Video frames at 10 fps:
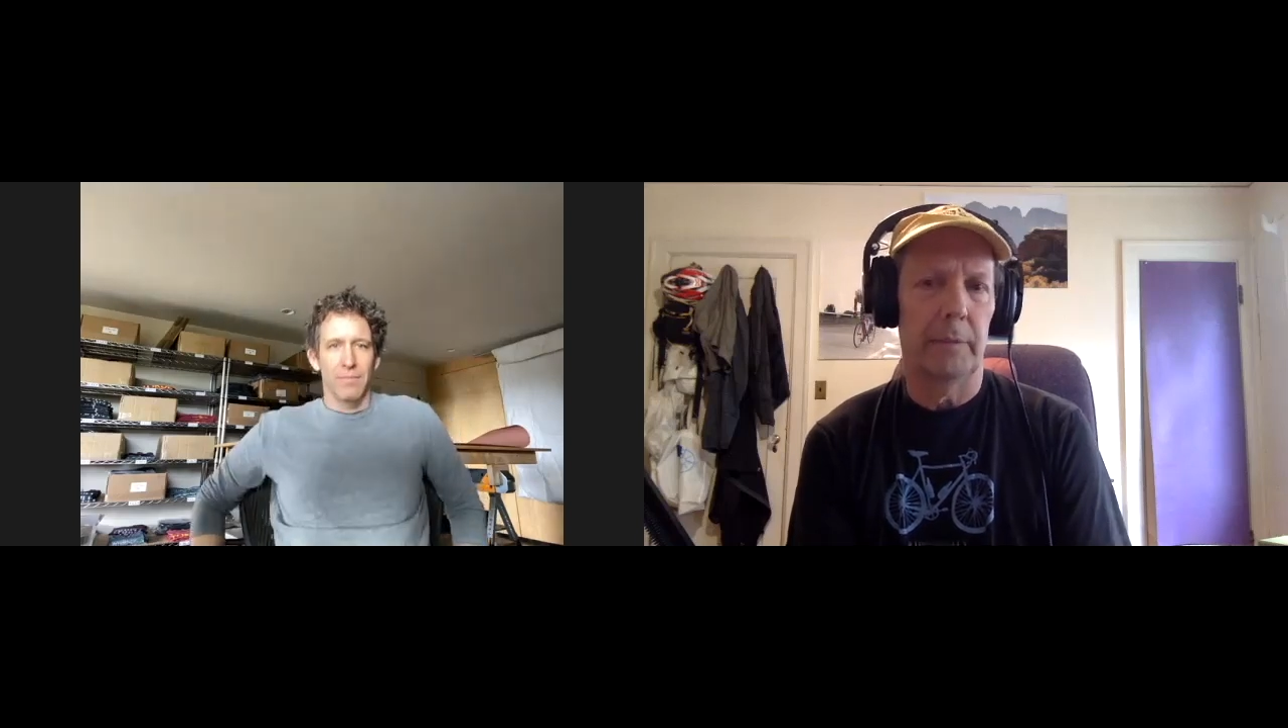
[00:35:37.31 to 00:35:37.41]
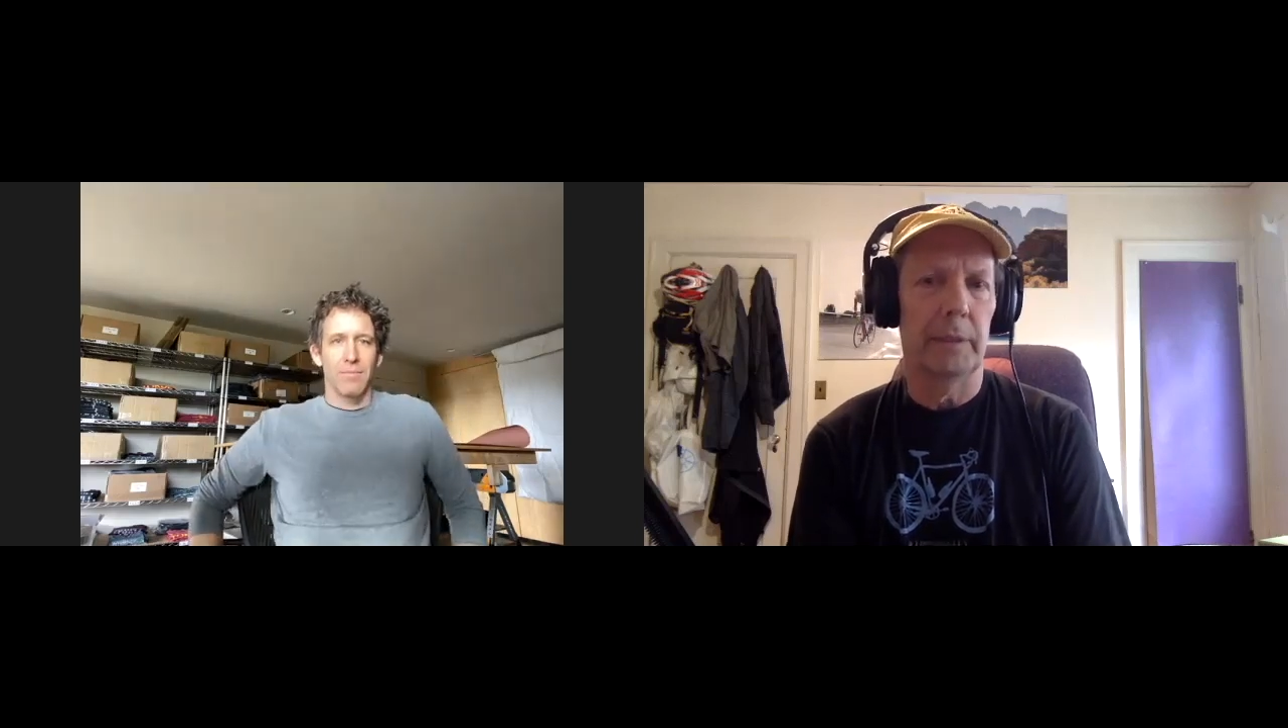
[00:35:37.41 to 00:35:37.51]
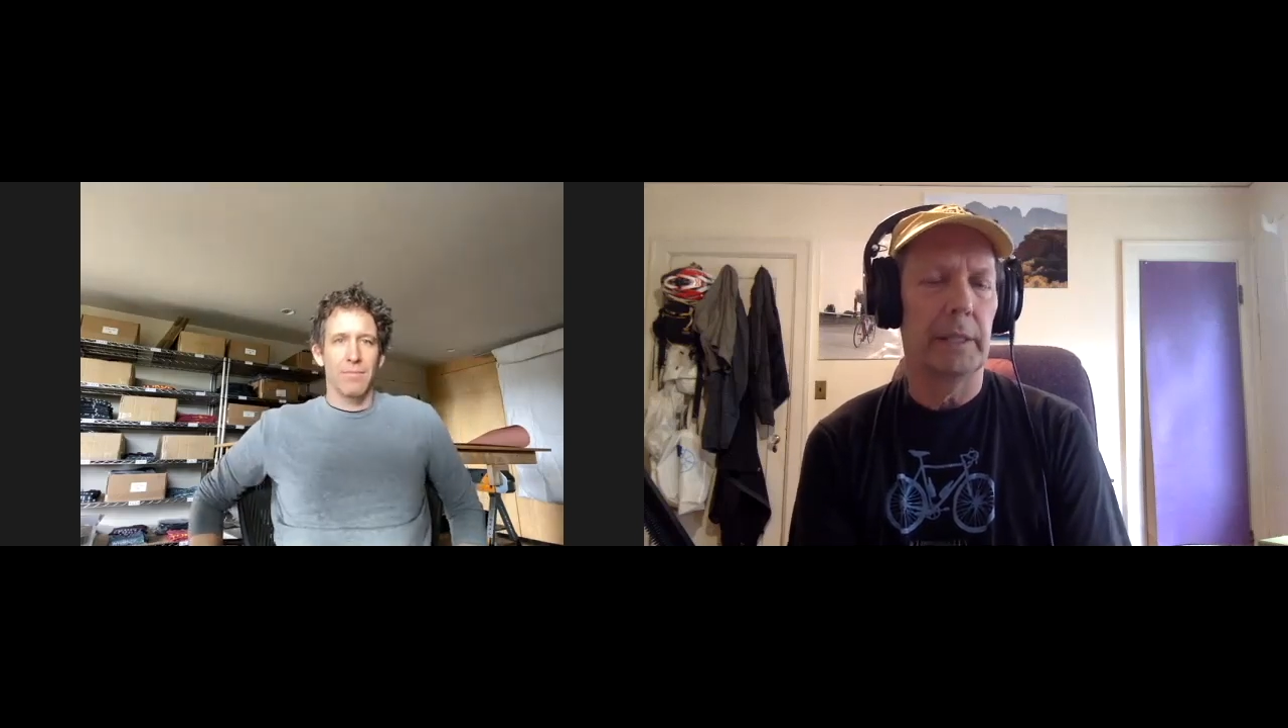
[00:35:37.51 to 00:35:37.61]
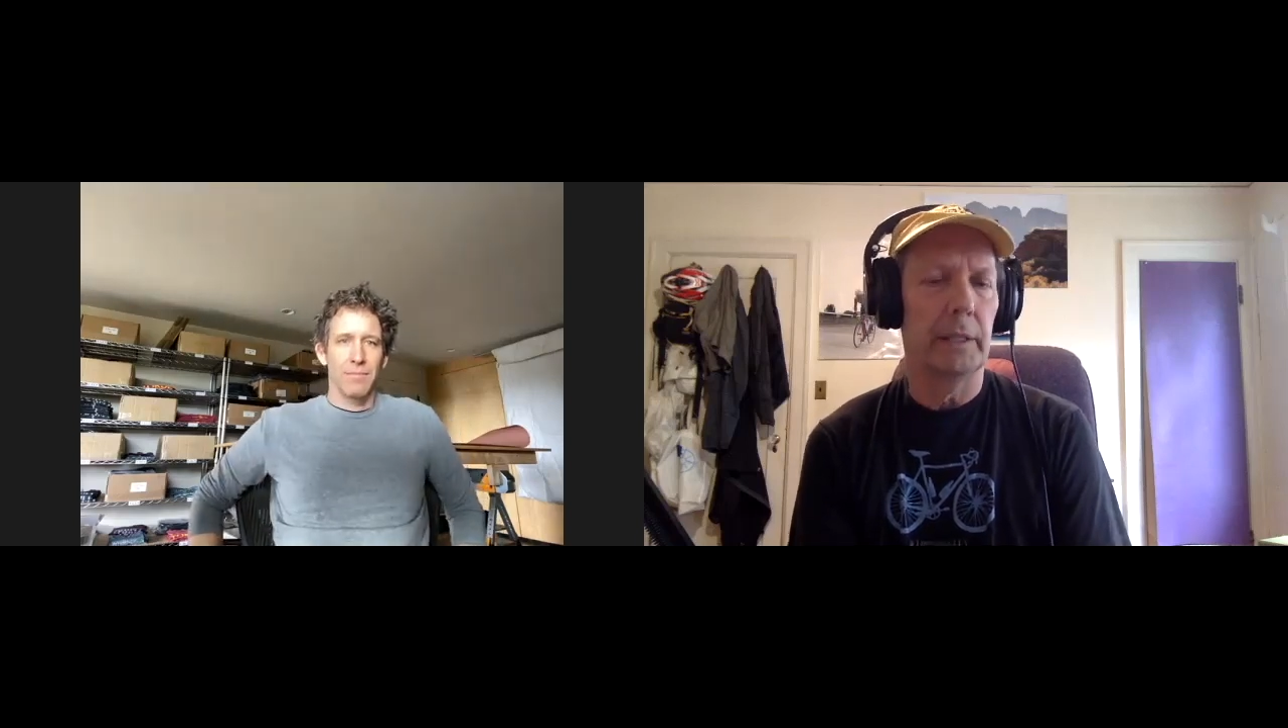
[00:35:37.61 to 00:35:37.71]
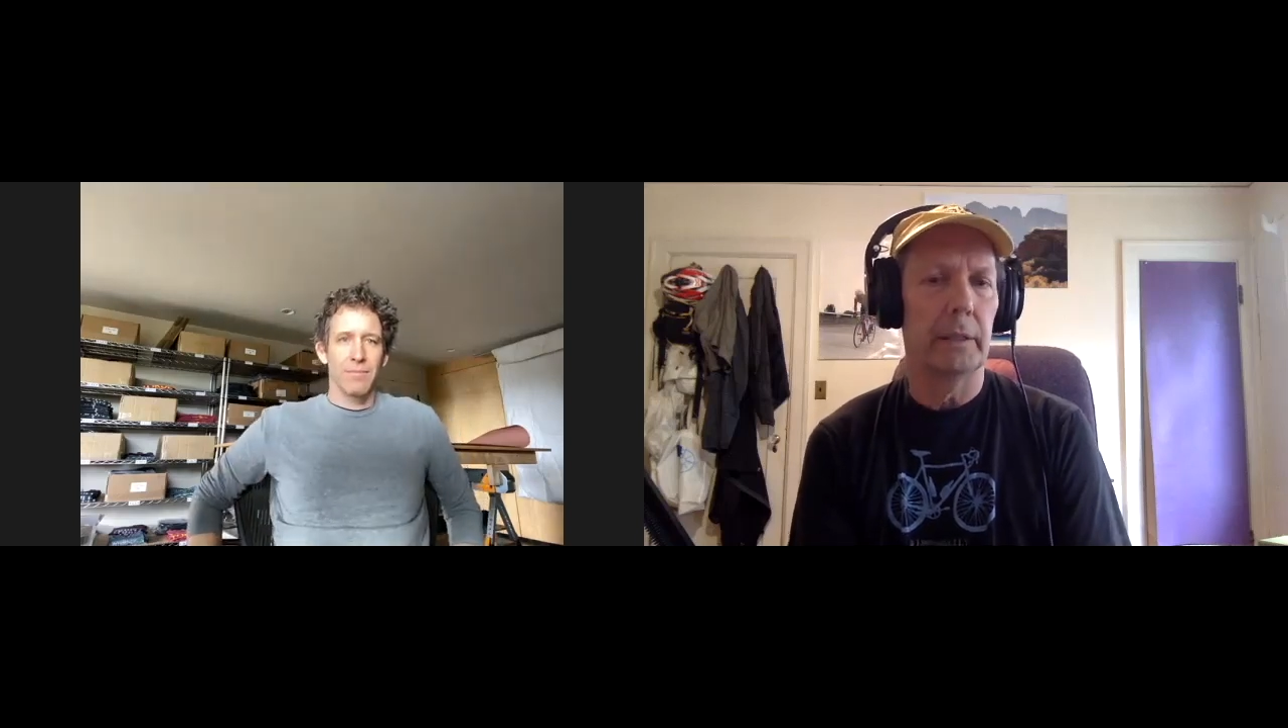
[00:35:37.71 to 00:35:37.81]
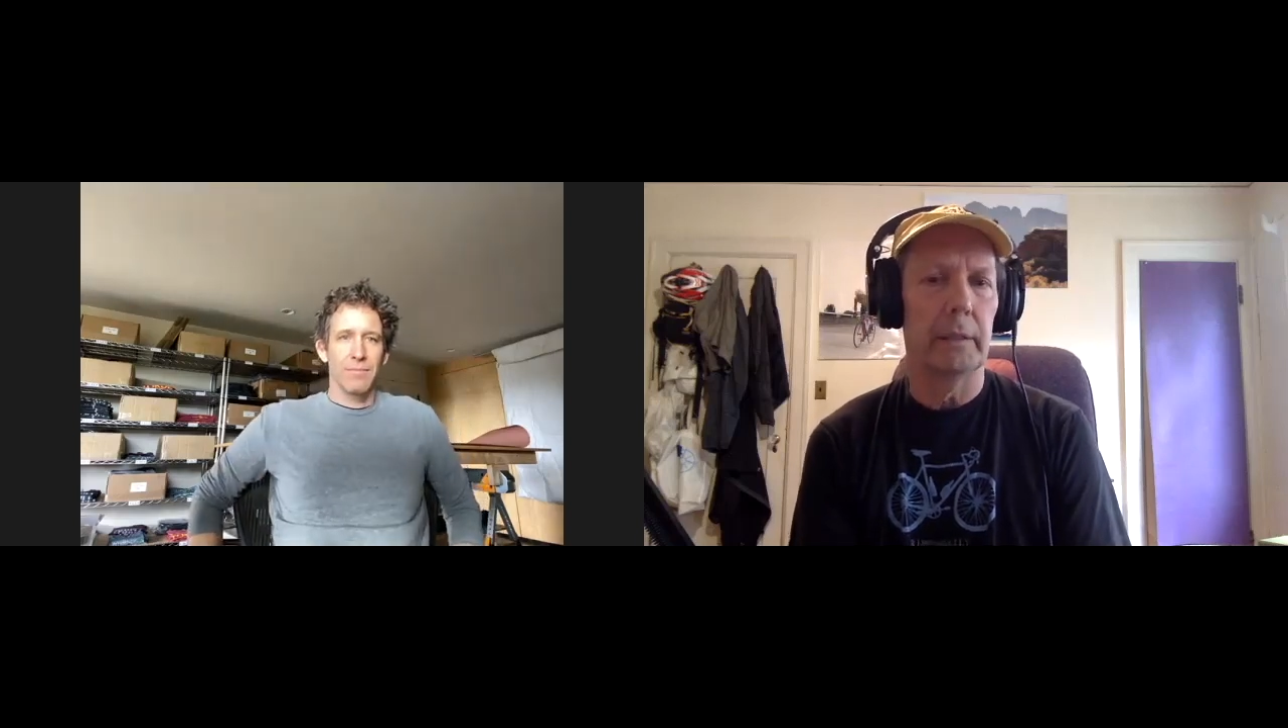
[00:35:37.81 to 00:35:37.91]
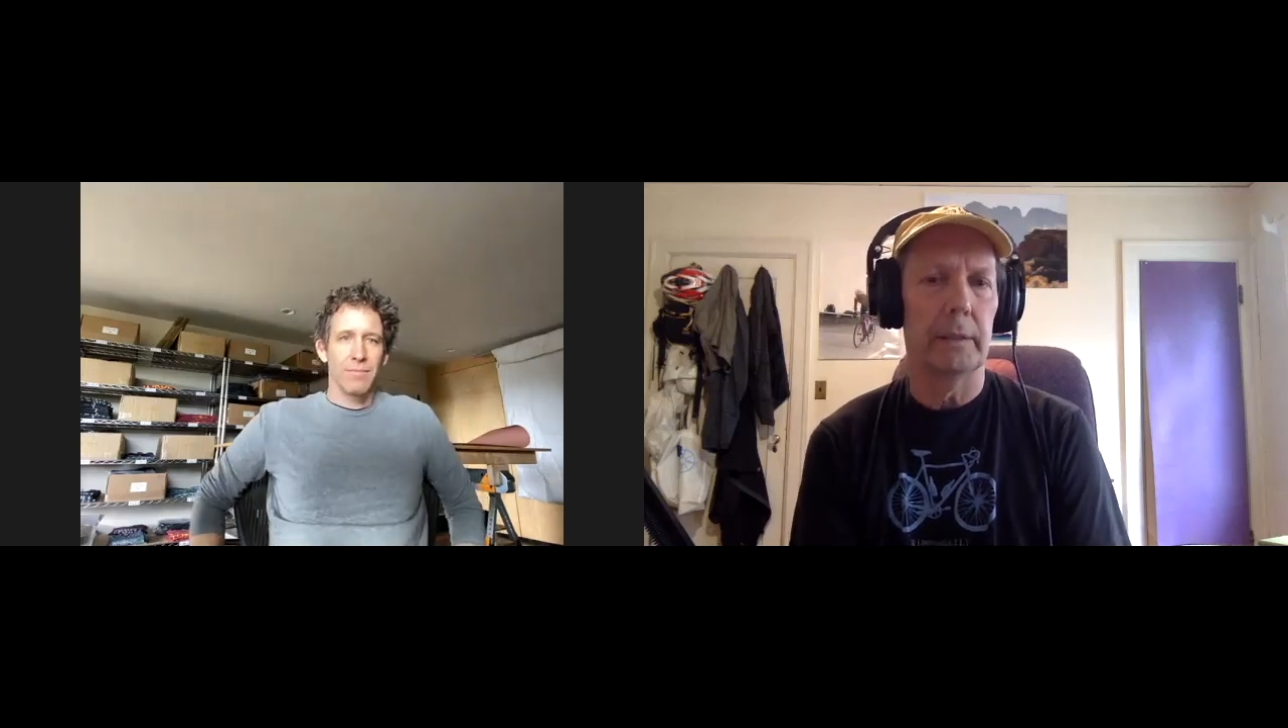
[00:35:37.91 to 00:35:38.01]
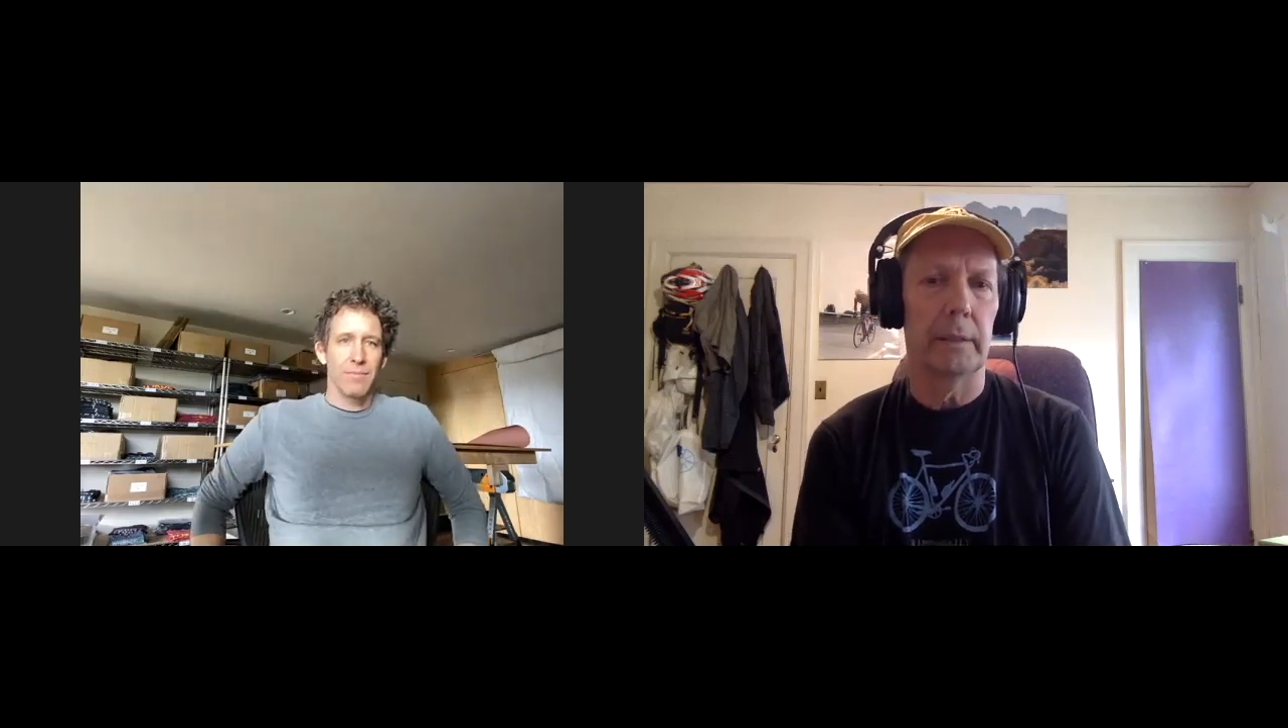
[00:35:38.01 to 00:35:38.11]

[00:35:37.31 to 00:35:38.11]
they're here